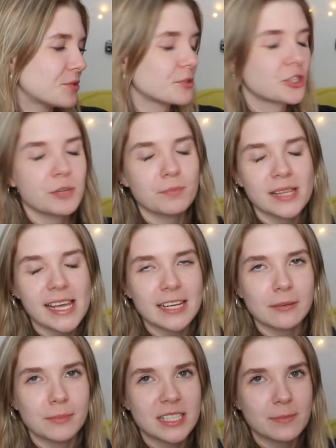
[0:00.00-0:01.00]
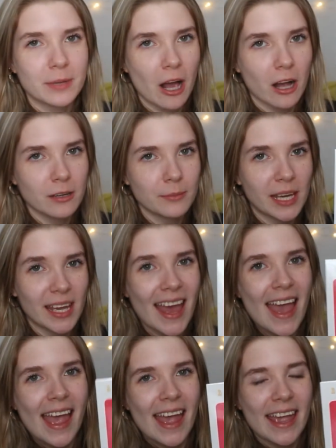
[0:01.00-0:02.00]
She played Miss Monogamy
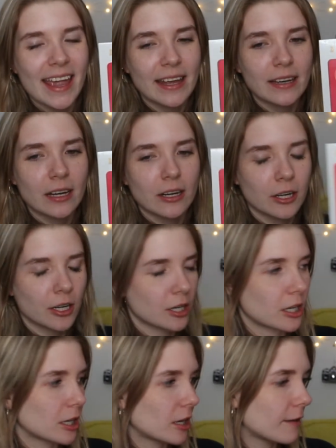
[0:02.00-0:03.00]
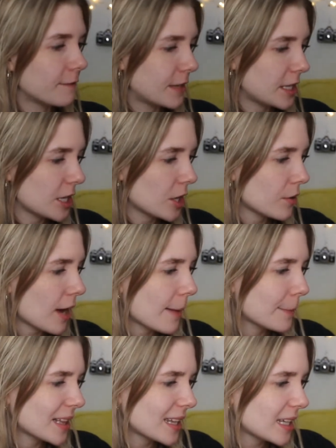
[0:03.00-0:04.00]
in her video,
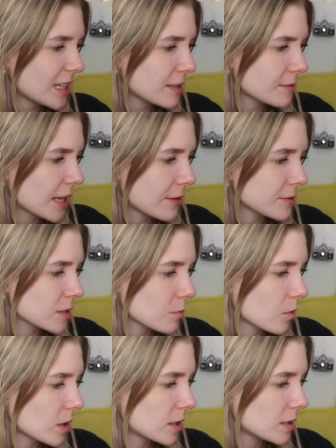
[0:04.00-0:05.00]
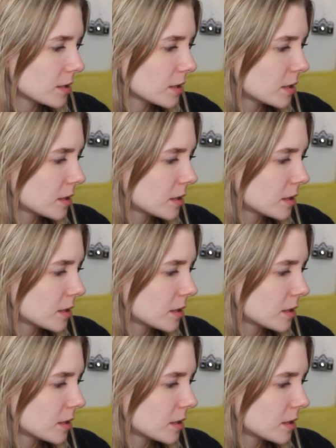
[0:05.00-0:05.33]
I believe that was the one.